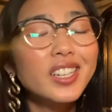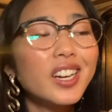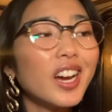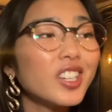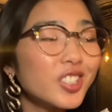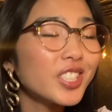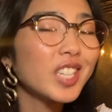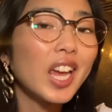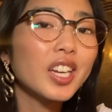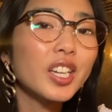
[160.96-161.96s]

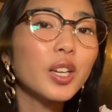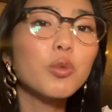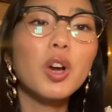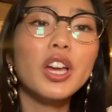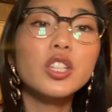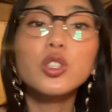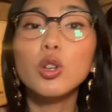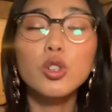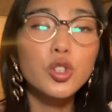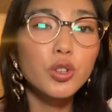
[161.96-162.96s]
Understanding what
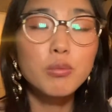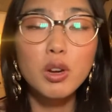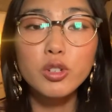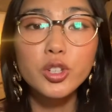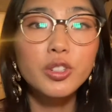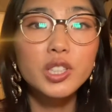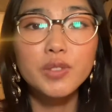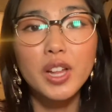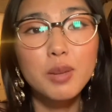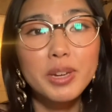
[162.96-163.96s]
social emotional
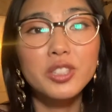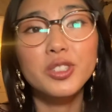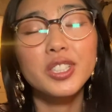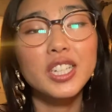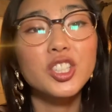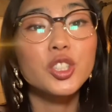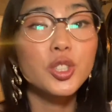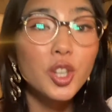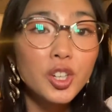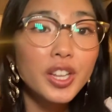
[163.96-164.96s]
developmental stages
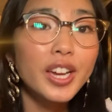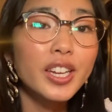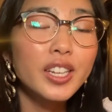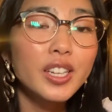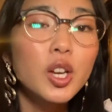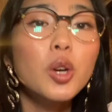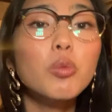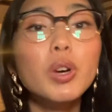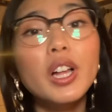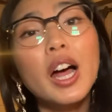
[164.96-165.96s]
look like
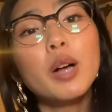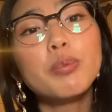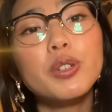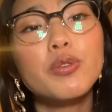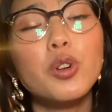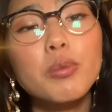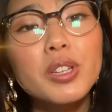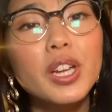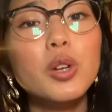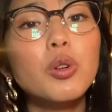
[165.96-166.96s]
will help you
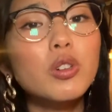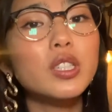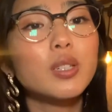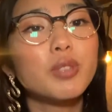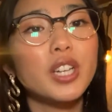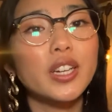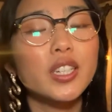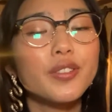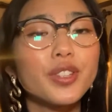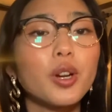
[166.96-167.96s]
formulate goals and
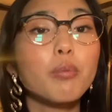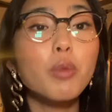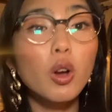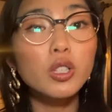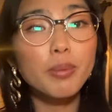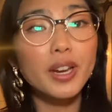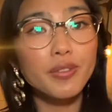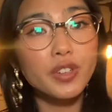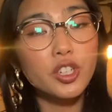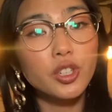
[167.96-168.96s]
objectives that are most
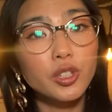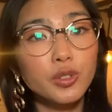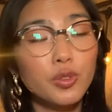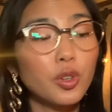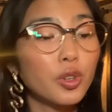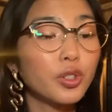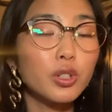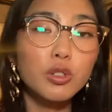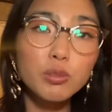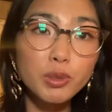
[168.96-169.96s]
beneficial for the
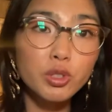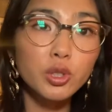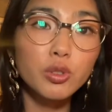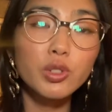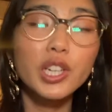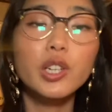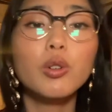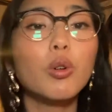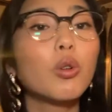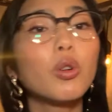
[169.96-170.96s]
group of children
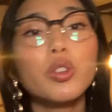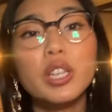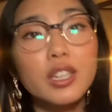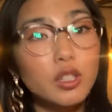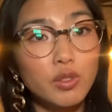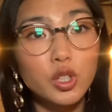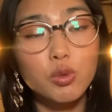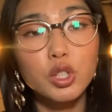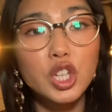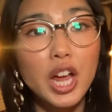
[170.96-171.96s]
or the
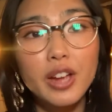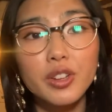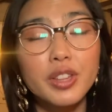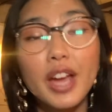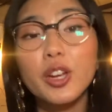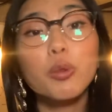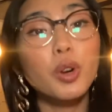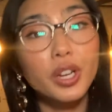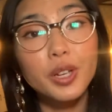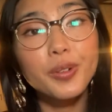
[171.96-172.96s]
individual child that you're
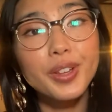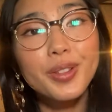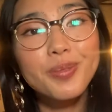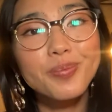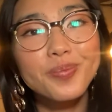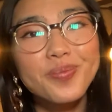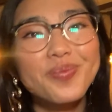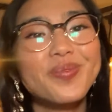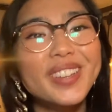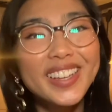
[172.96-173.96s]
working
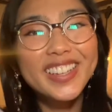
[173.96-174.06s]
with.